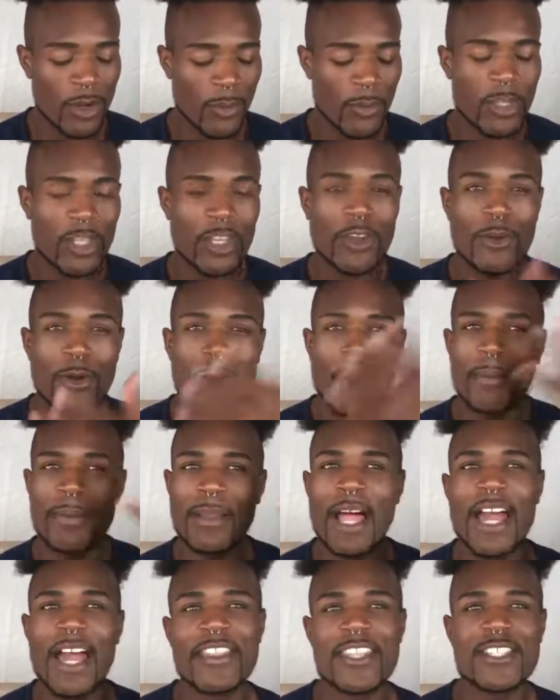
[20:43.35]
when you
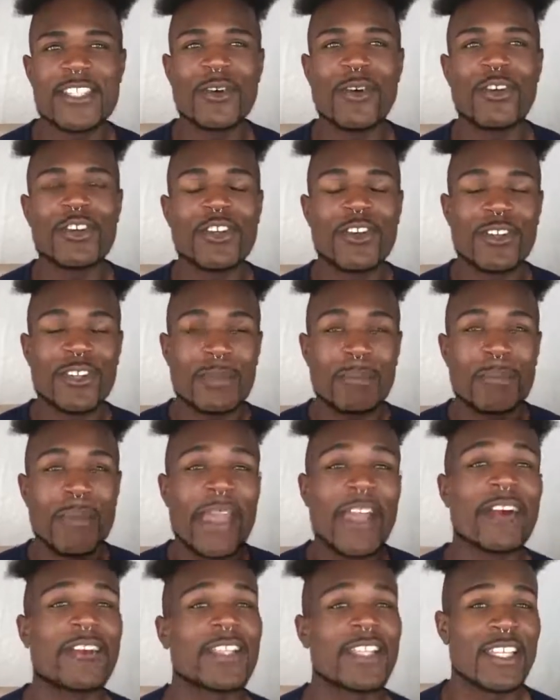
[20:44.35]
apply this on your
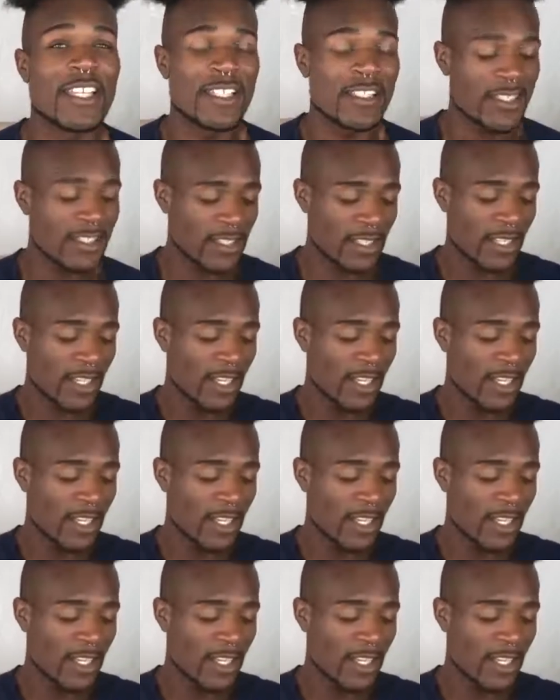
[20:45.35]
bare lids.